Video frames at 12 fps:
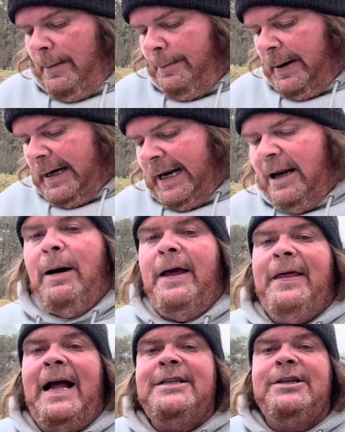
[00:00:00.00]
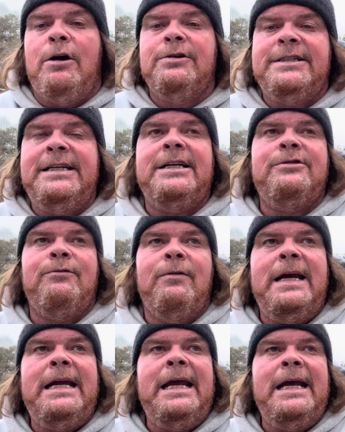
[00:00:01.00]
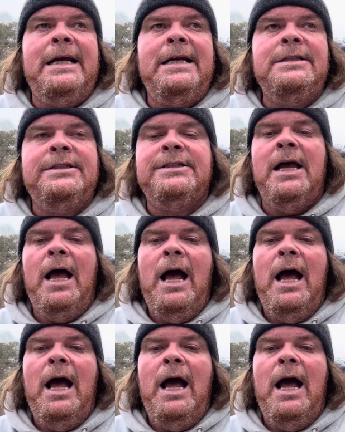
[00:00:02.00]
But anyway, that's our 6 readings.